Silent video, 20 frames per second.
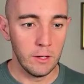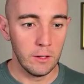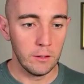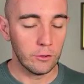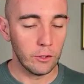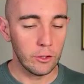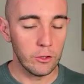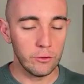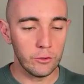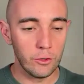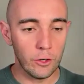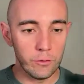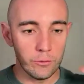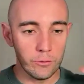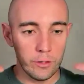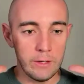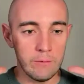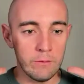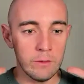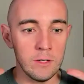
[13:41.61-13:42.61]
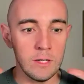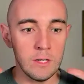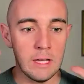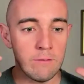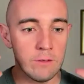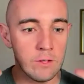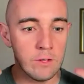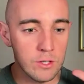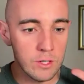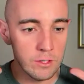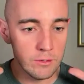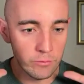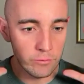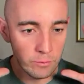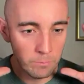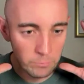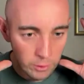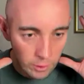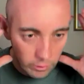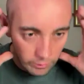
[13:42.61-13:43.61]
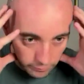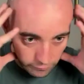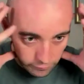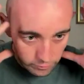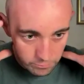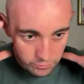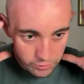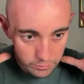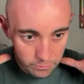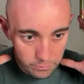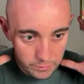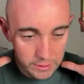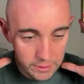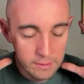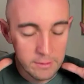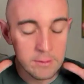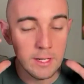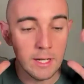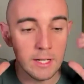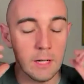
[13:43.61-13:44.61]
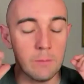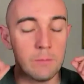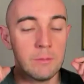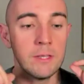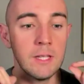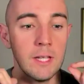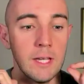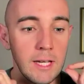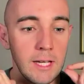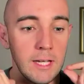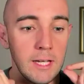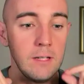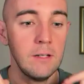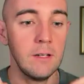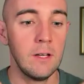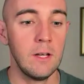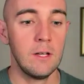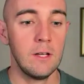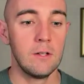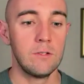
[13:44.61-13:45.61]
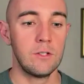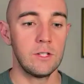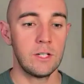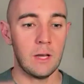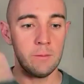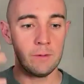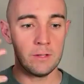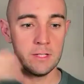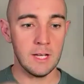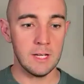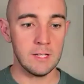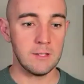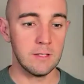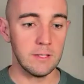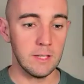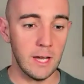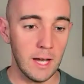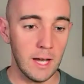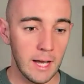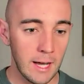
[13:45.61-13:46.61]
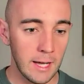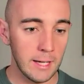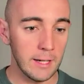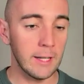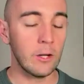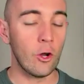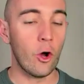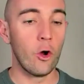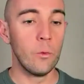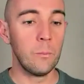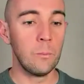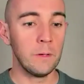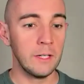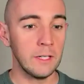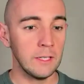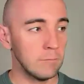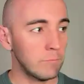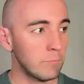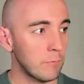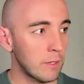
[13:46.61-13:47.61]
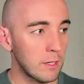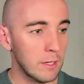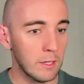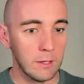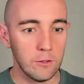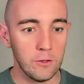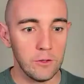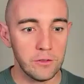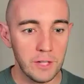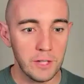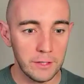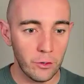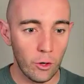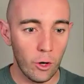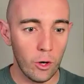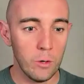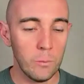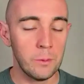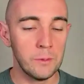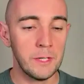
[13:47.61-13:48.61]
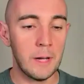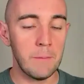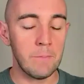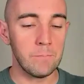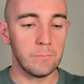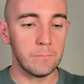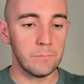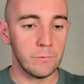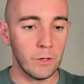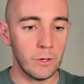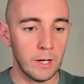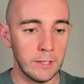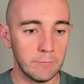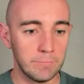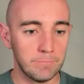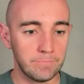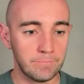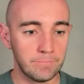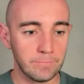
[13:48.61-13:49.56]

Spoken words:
So even just from going from just being stuck up in the head to coming down to the heart and opening, you start to open up, right?